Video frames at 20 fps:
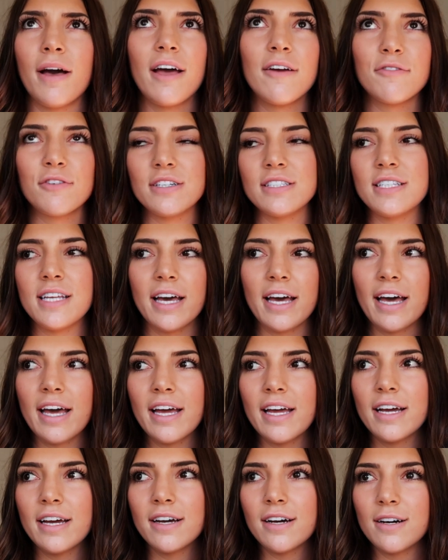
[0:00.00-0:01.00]
every
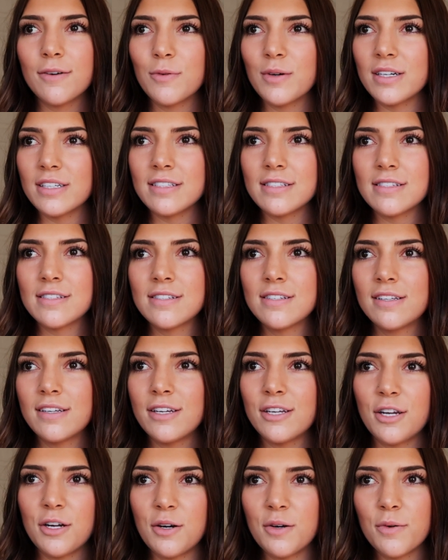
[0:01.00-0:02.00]
day was,
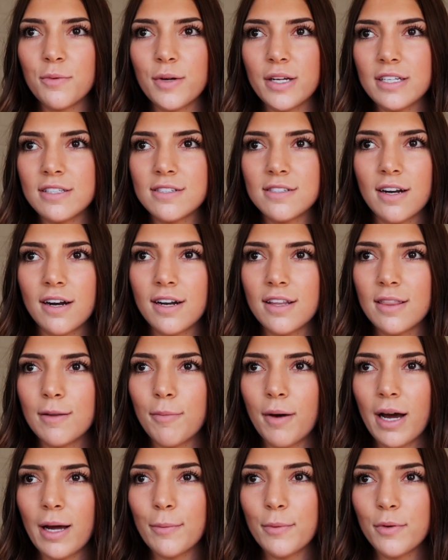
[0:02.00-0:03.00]
you know, we studied the
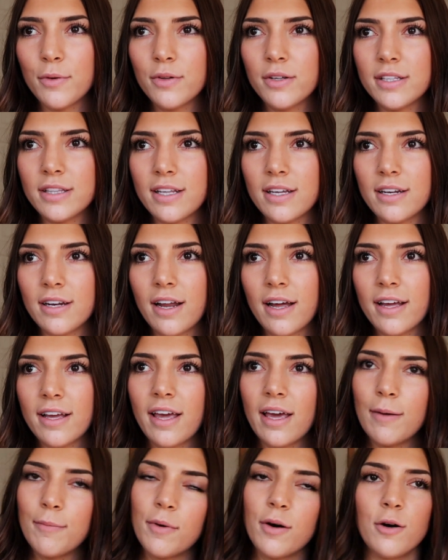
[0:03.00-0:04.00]
Bible, and then I
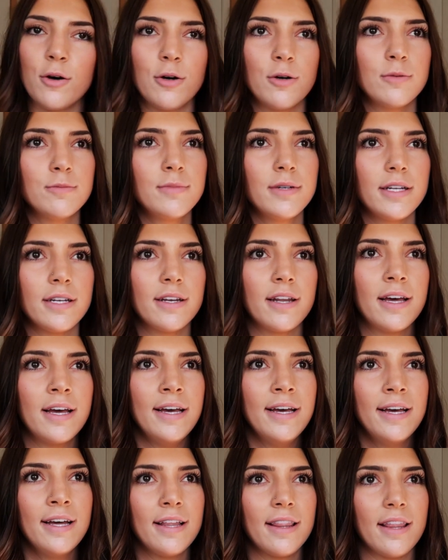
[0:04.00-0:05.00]
came home, and
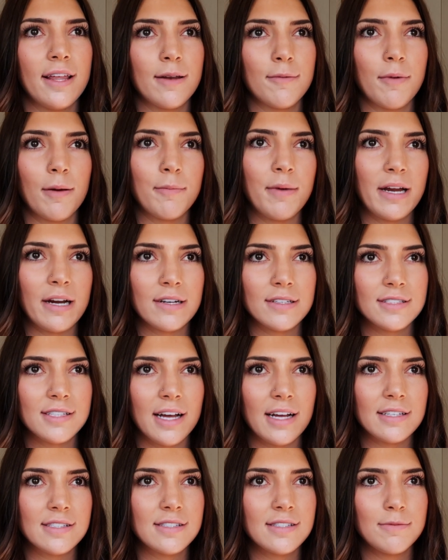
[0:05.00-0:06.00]
then my parents
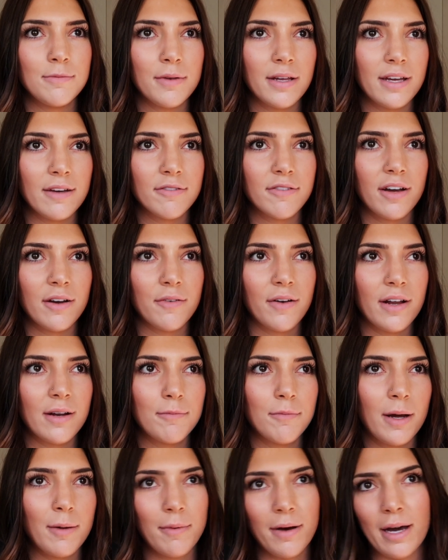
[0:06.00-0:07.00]
asked me if I
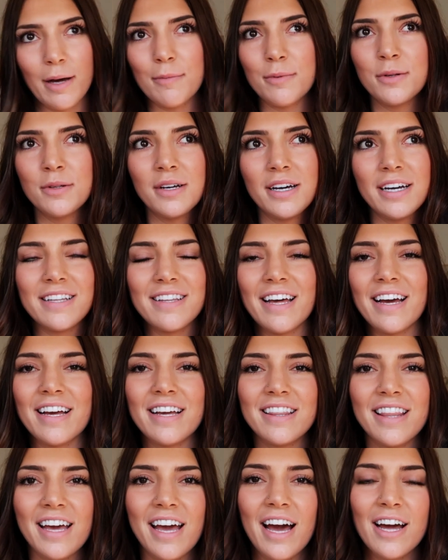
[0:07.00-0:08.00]
read my Bible, and
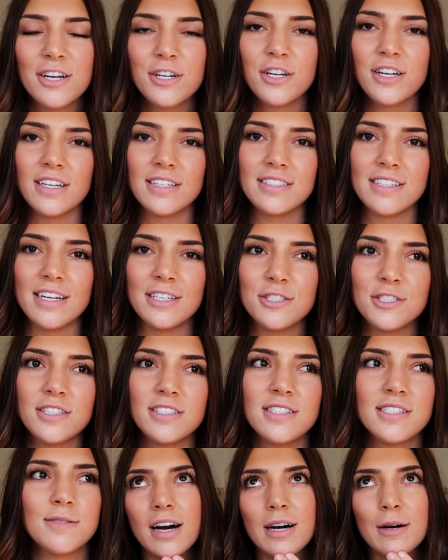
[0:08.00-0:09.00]
like, they had good
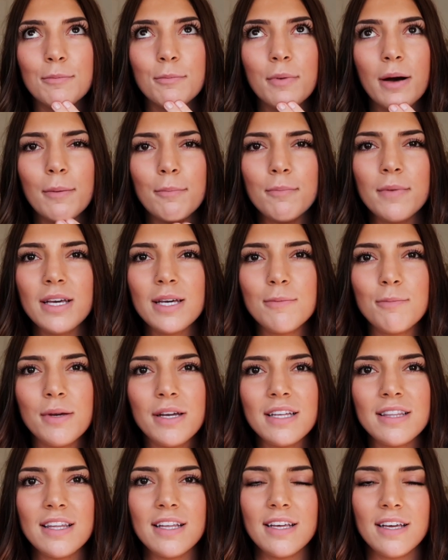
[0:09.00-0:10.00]
intentions, but me
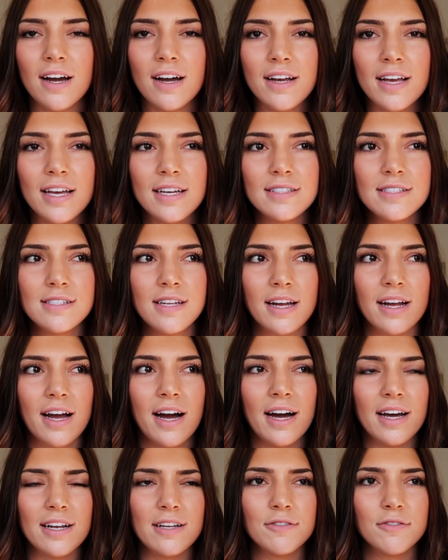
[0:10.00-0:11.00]
being the youngest, I
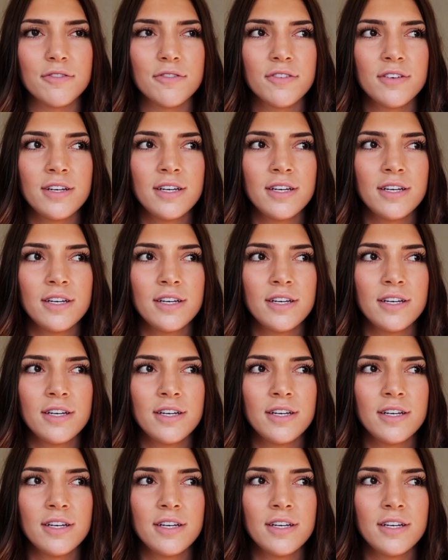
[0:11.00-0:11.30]
kind of,